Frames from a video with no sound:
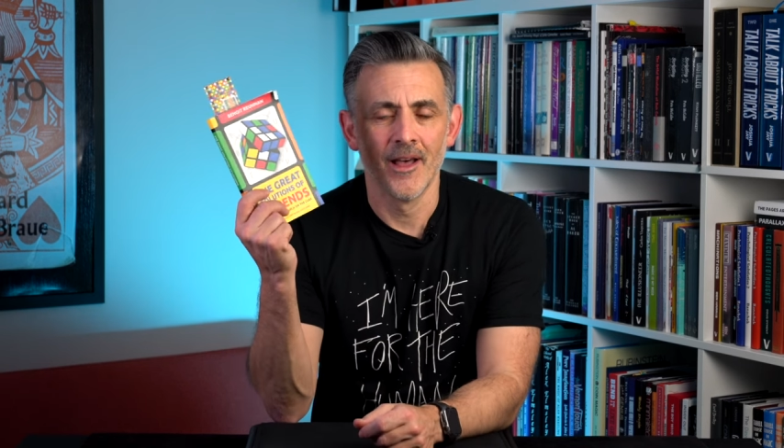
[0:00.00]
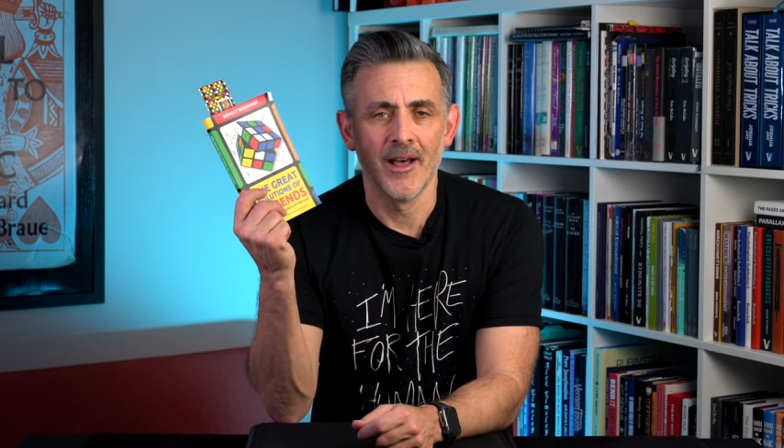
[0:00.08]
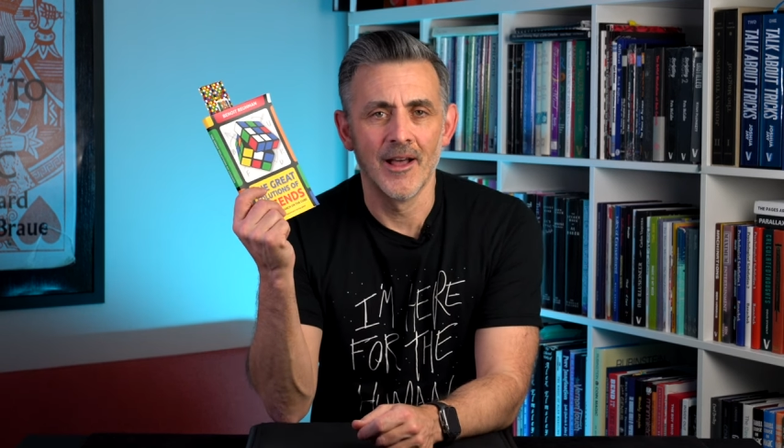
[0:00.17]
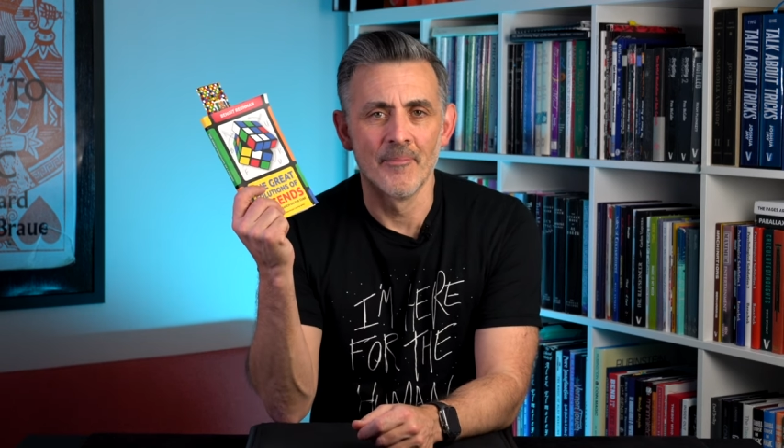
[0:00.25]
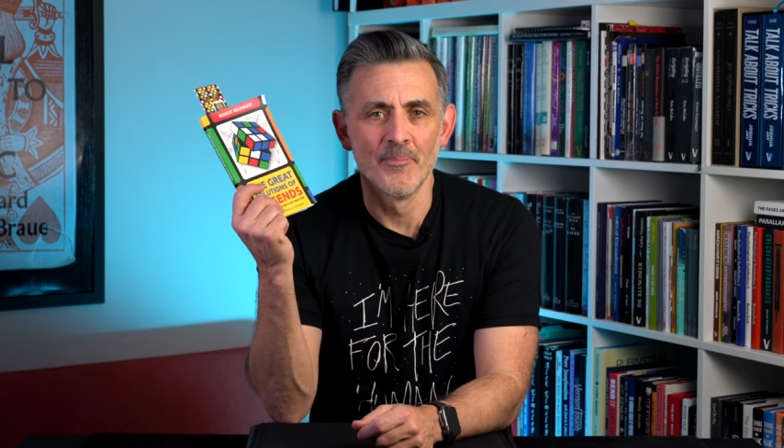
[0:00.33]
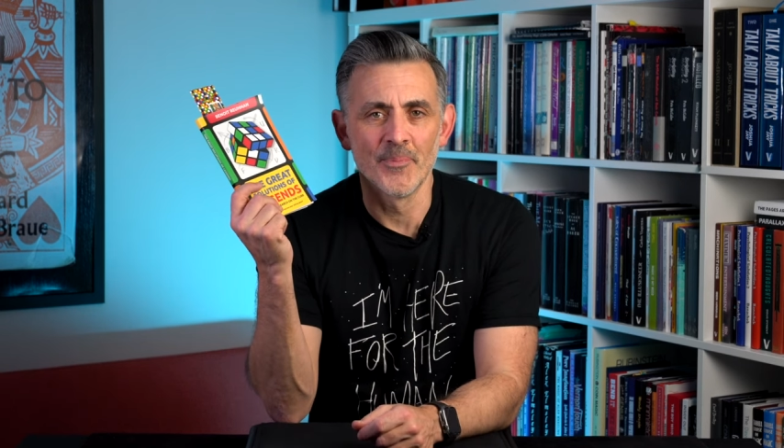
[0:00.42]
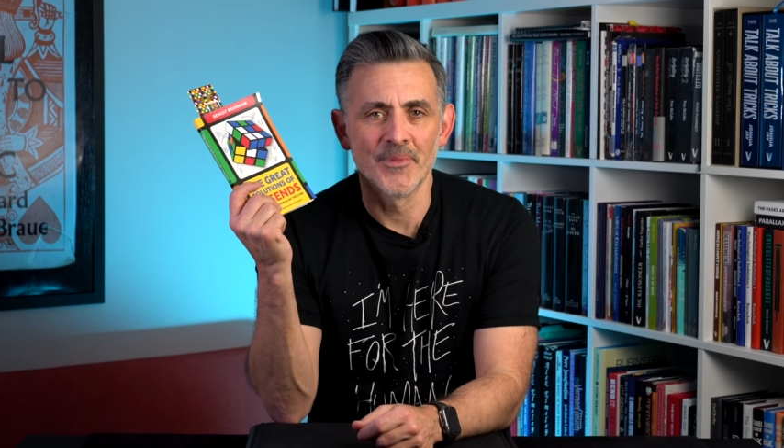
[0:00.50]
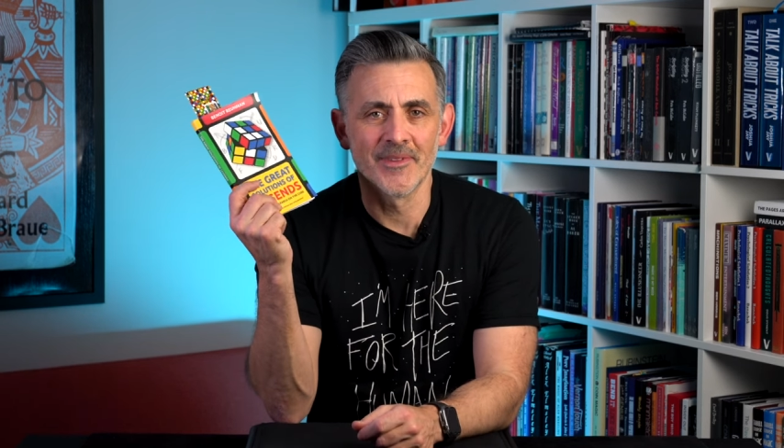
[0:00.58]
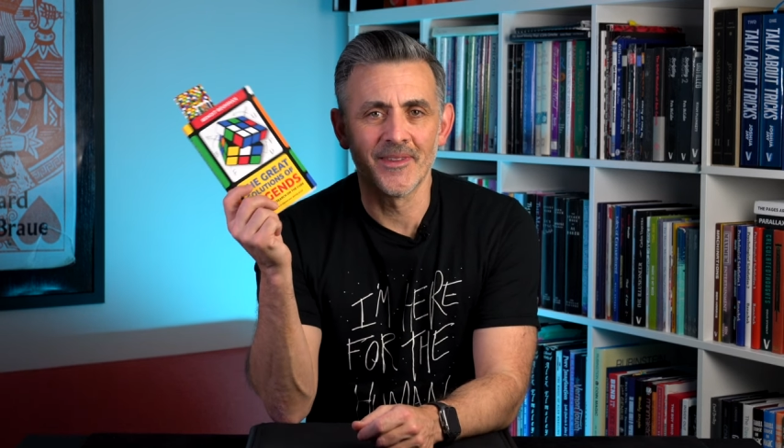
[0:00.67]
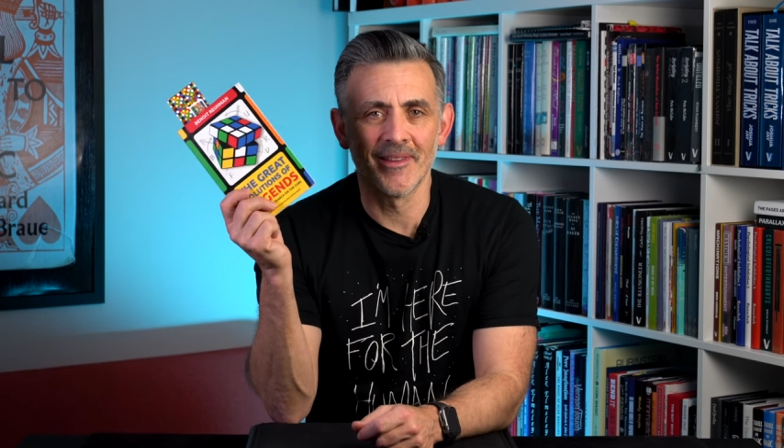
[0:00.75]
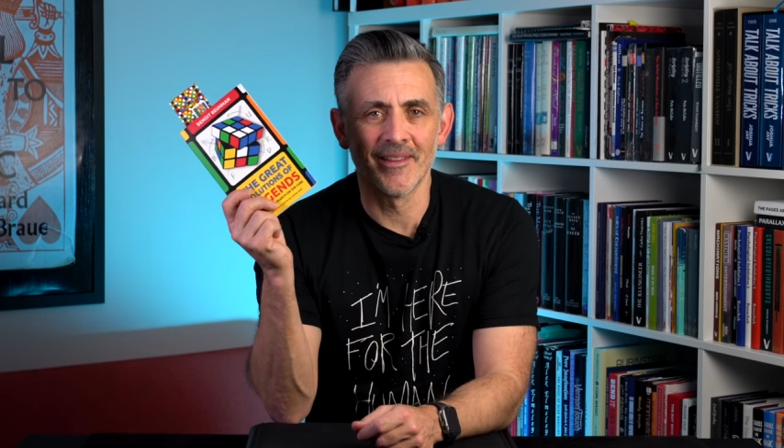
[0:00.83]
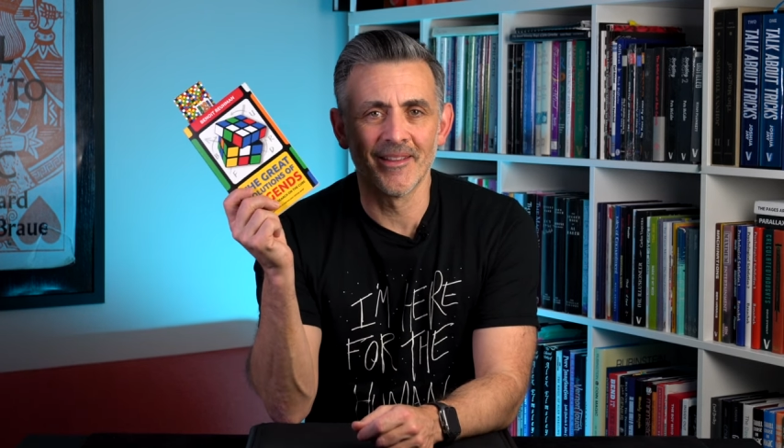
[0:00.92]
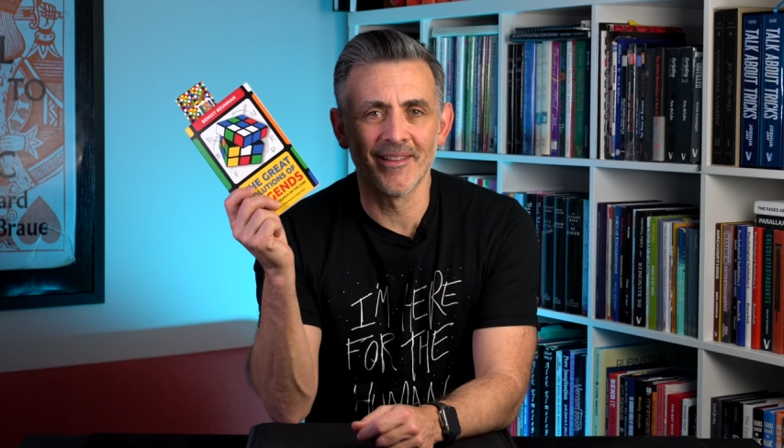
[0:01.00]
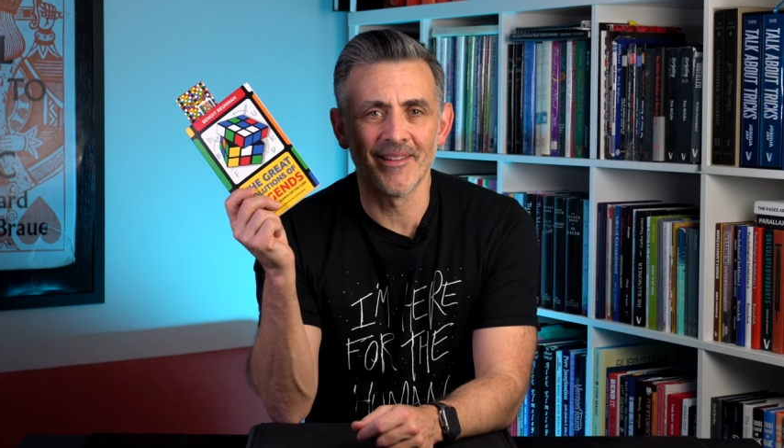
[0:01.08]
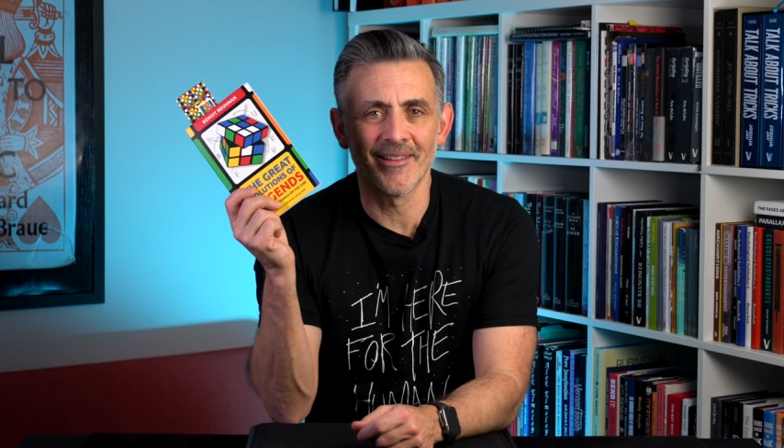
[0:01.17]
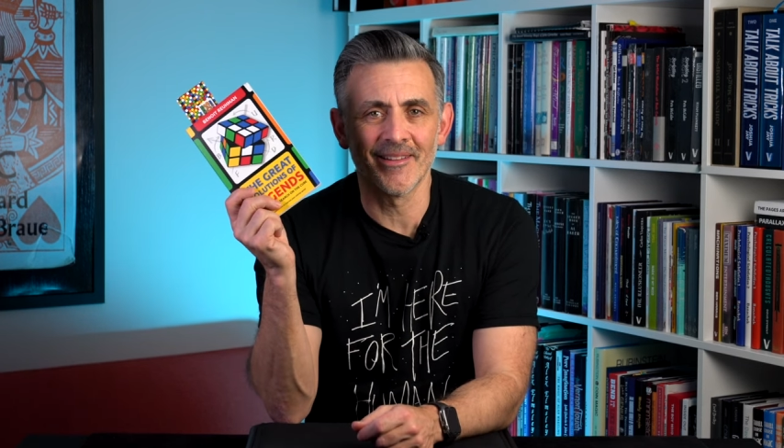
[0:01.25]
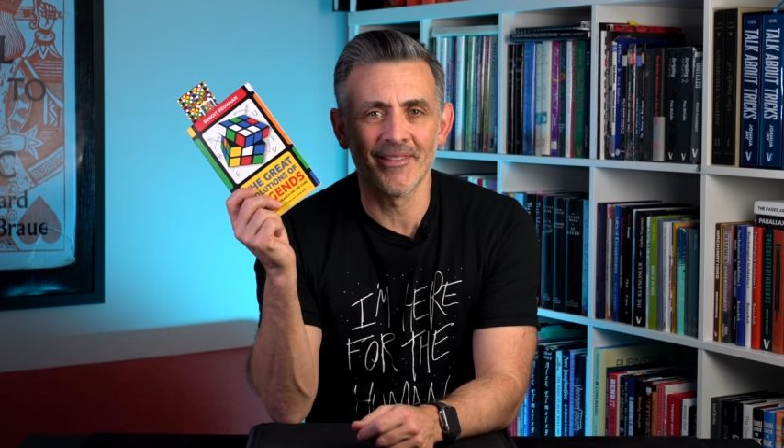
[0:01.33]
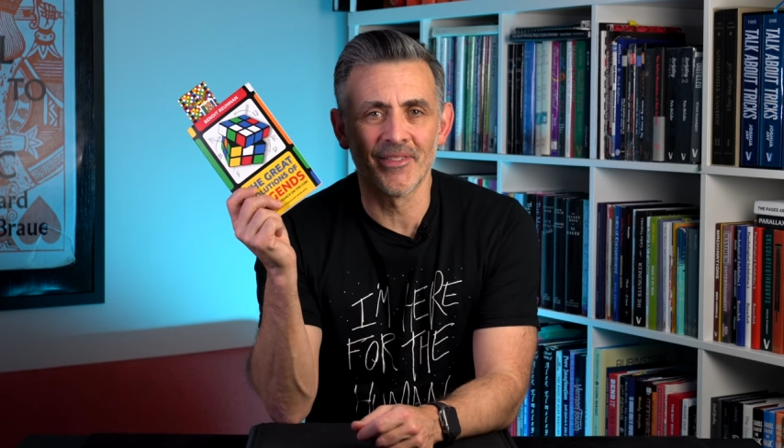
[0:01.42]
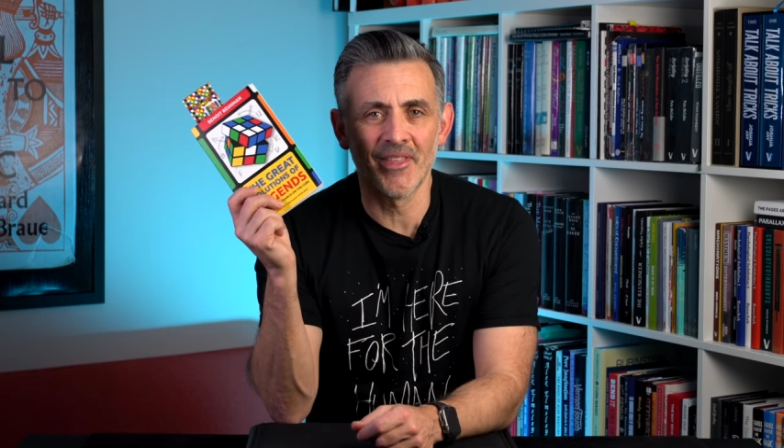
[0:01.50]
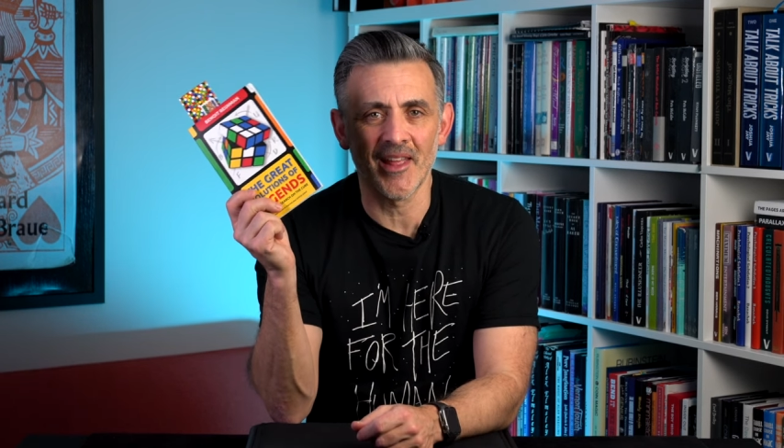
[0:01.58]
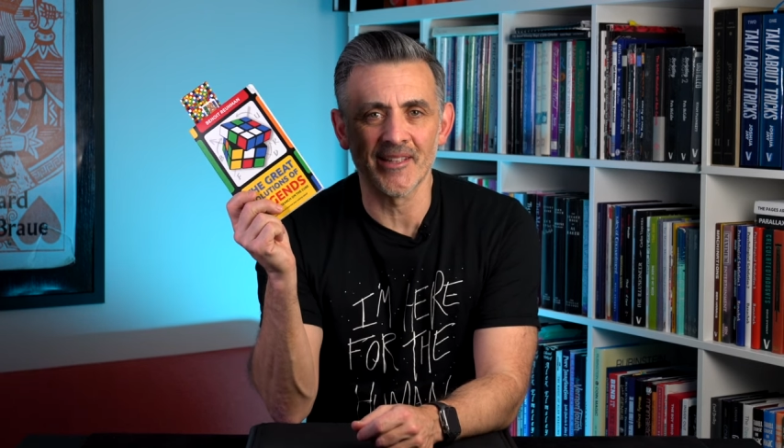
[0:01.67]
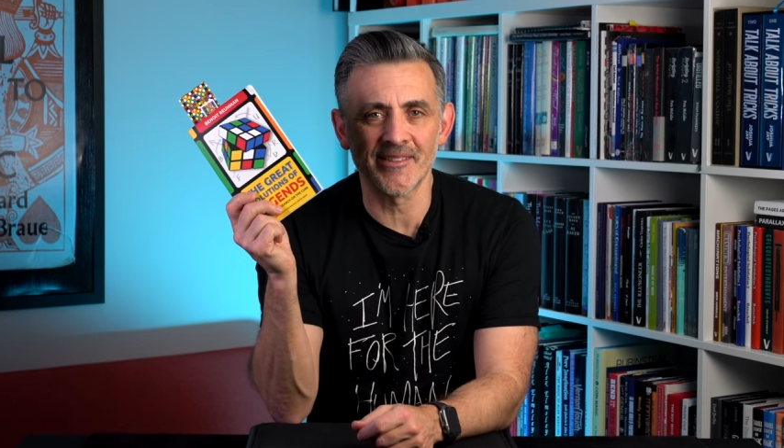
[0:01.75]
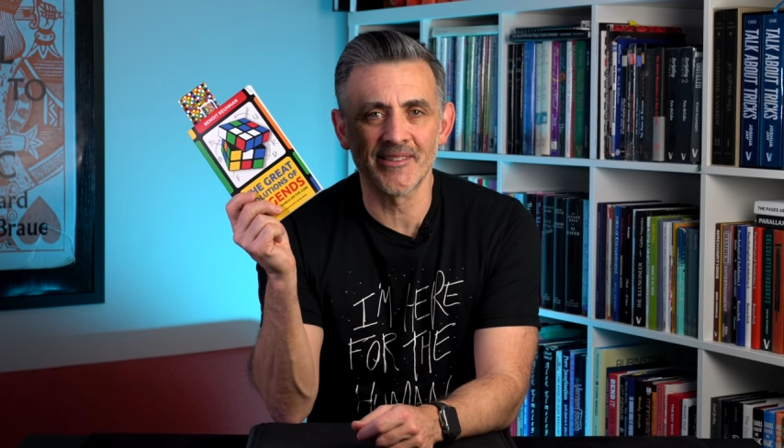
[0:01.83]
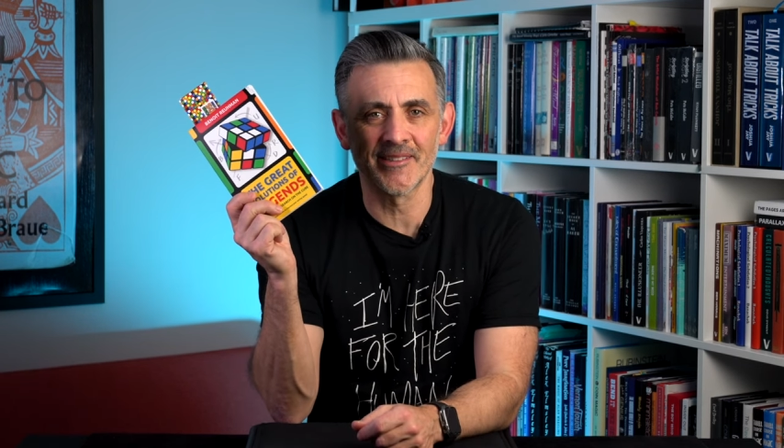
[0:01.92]
Um,
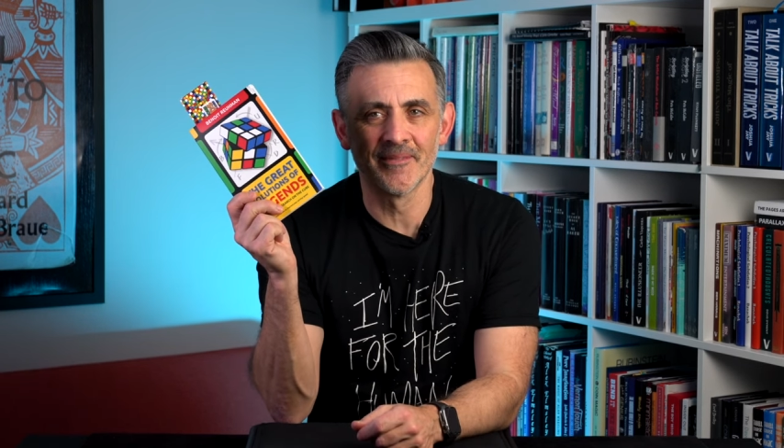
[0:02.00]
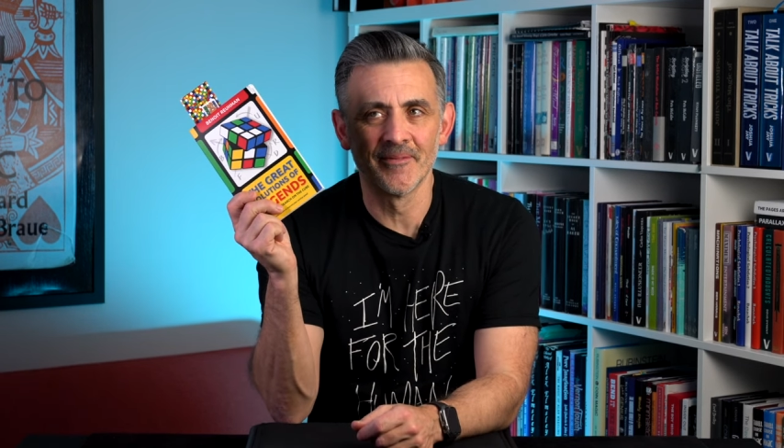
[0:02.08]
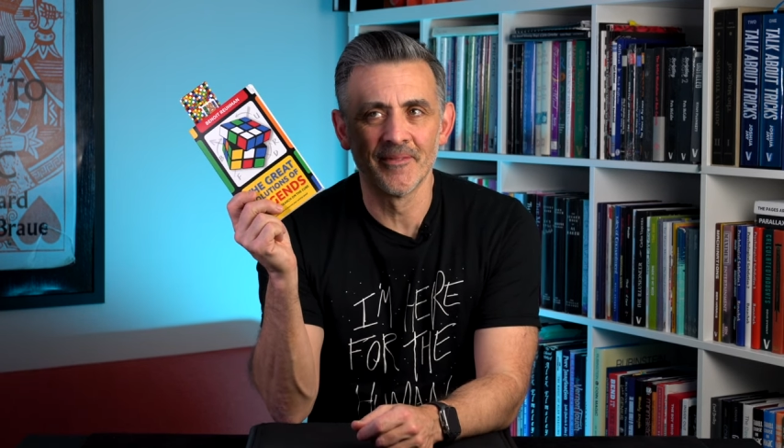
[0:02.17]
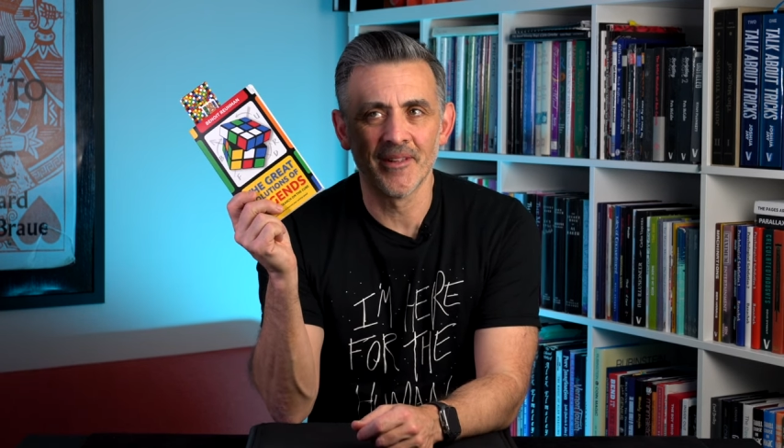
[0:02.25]
this,